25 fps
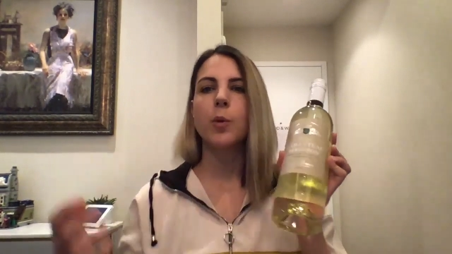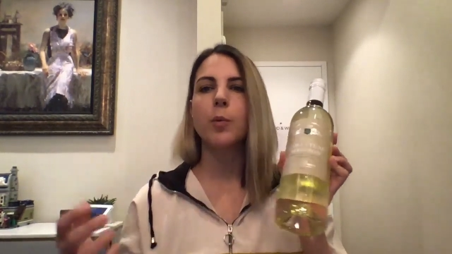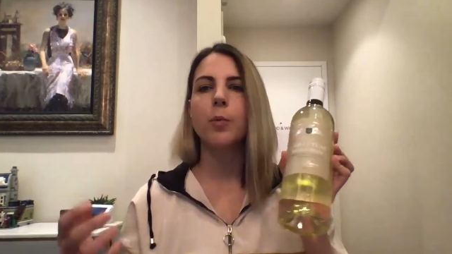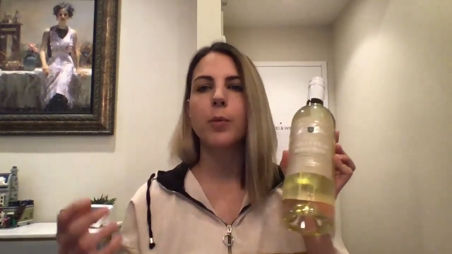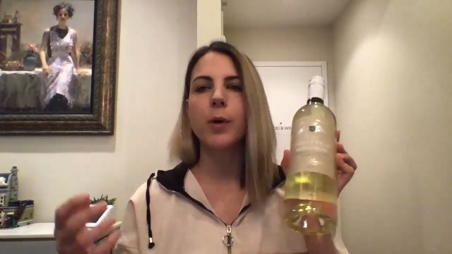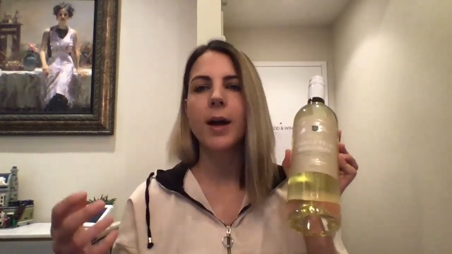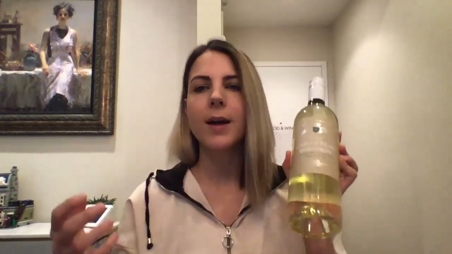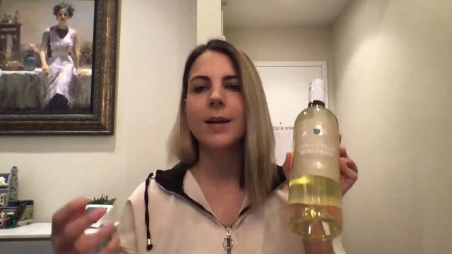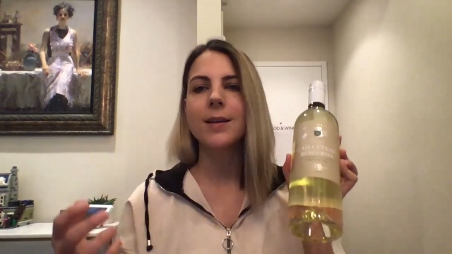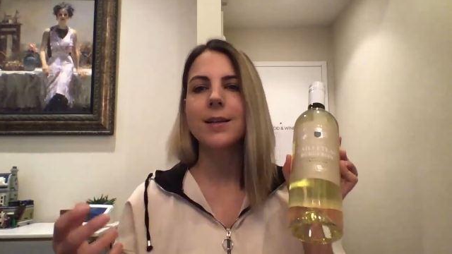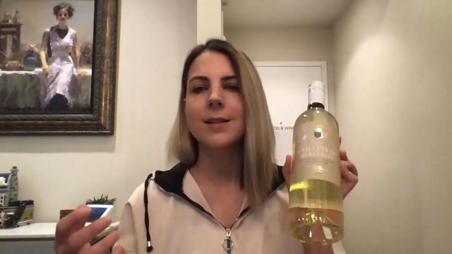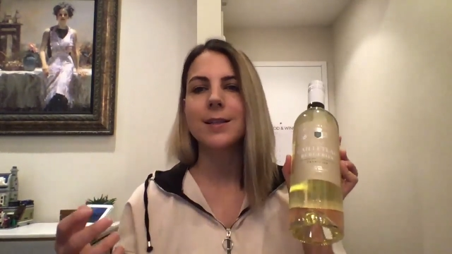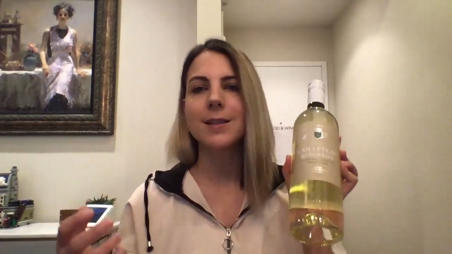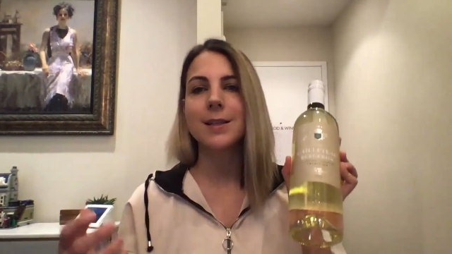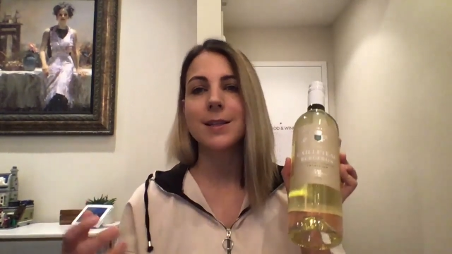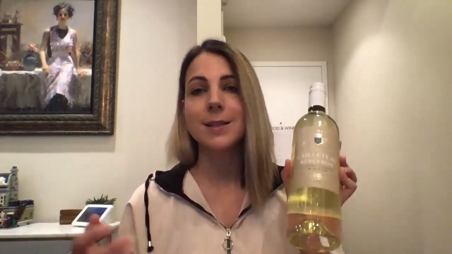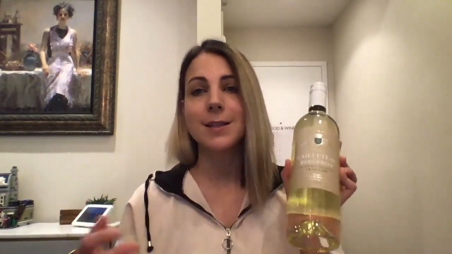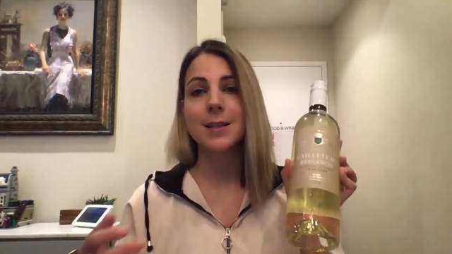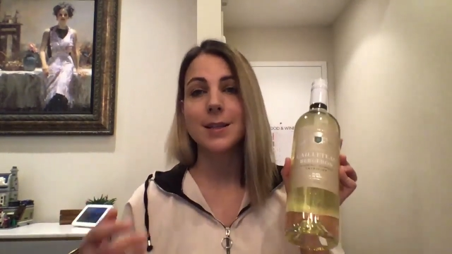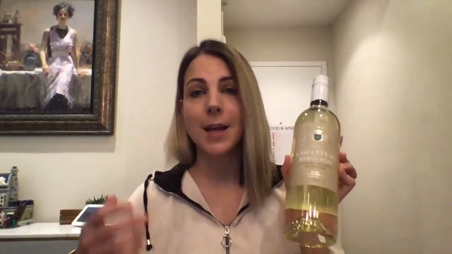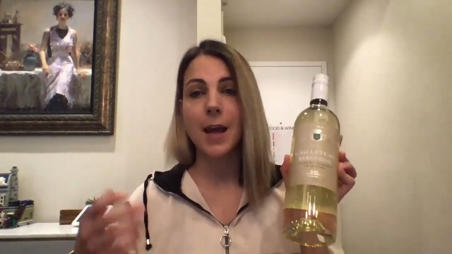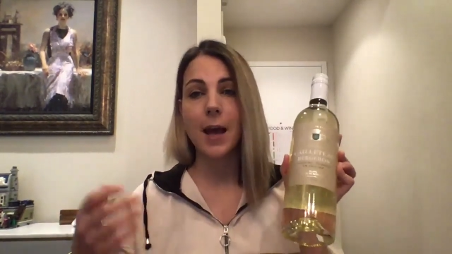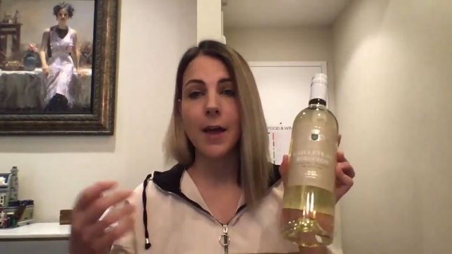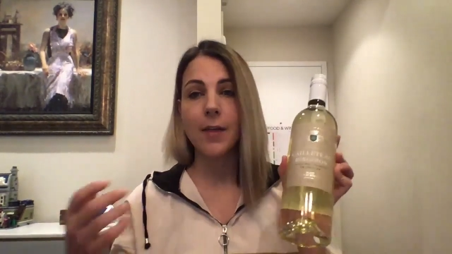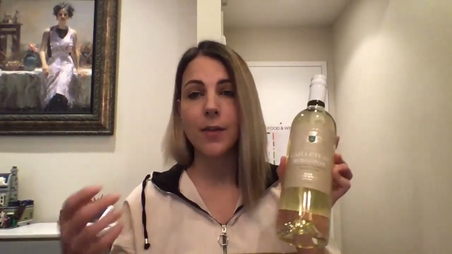practices
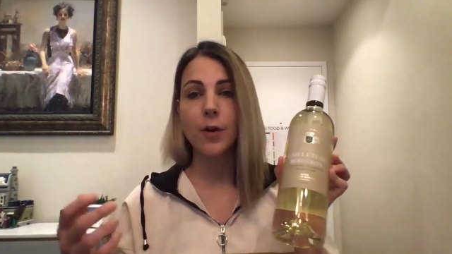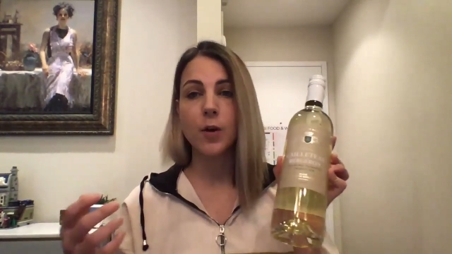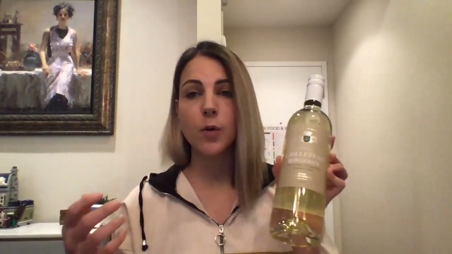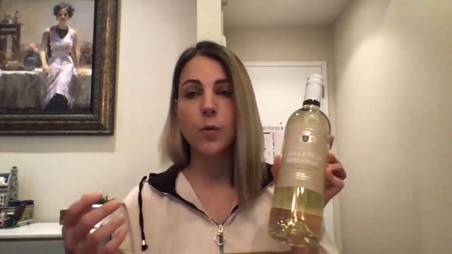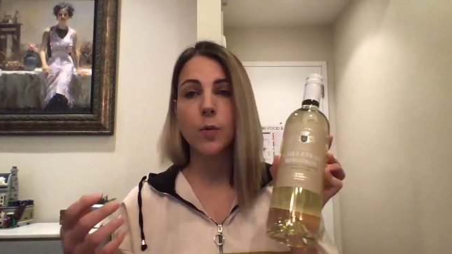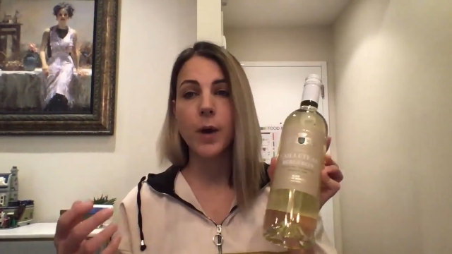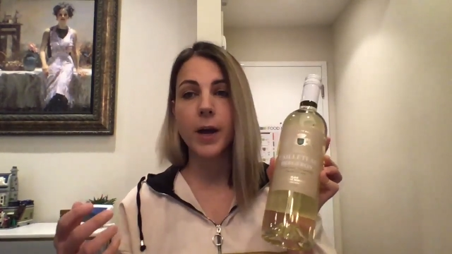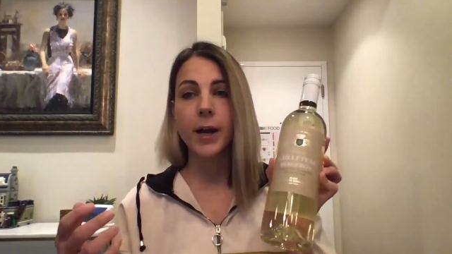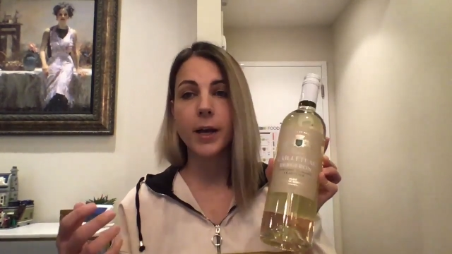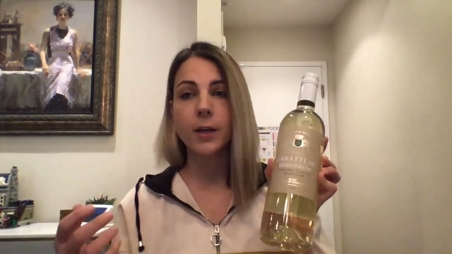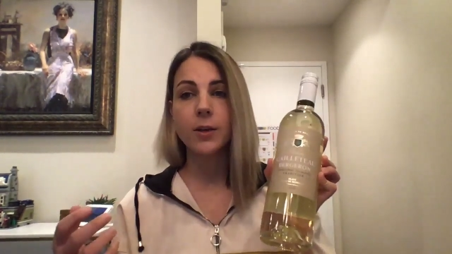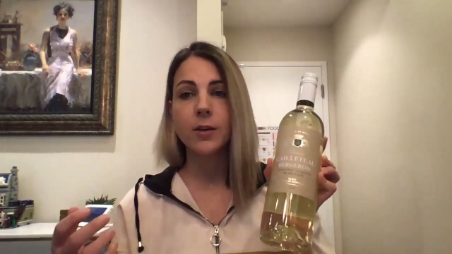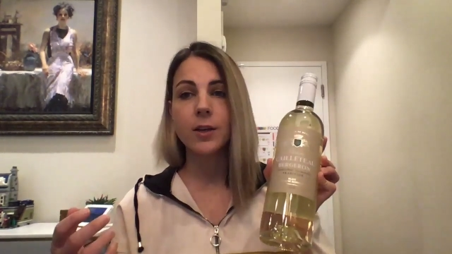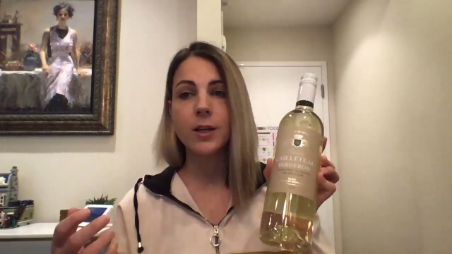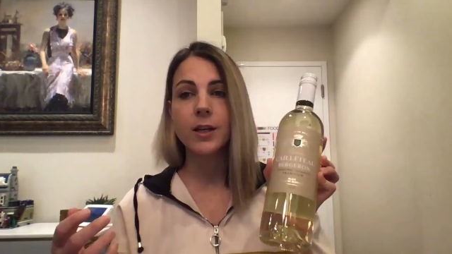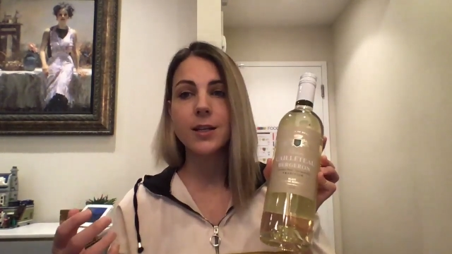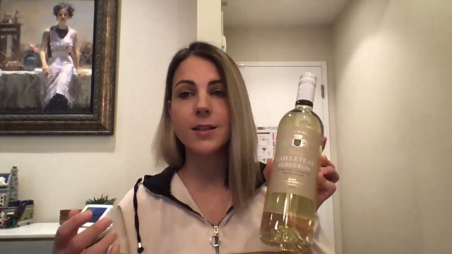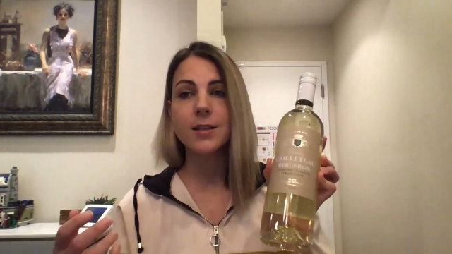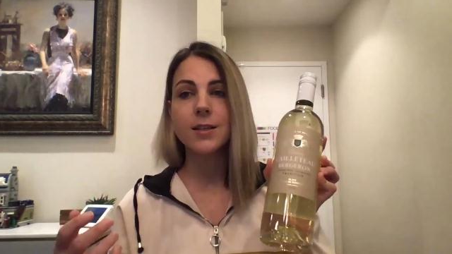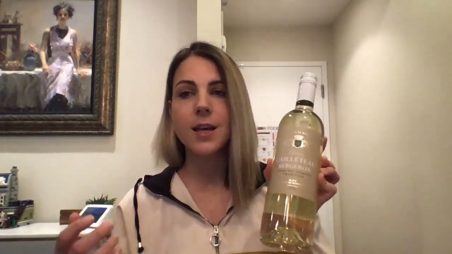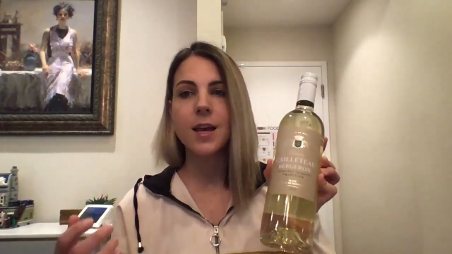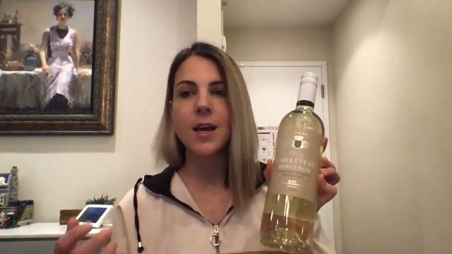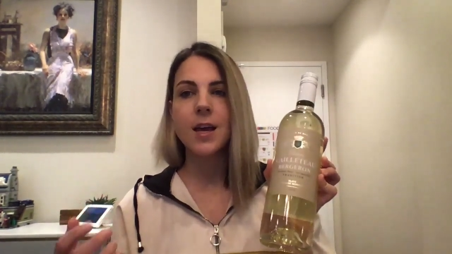in other wineries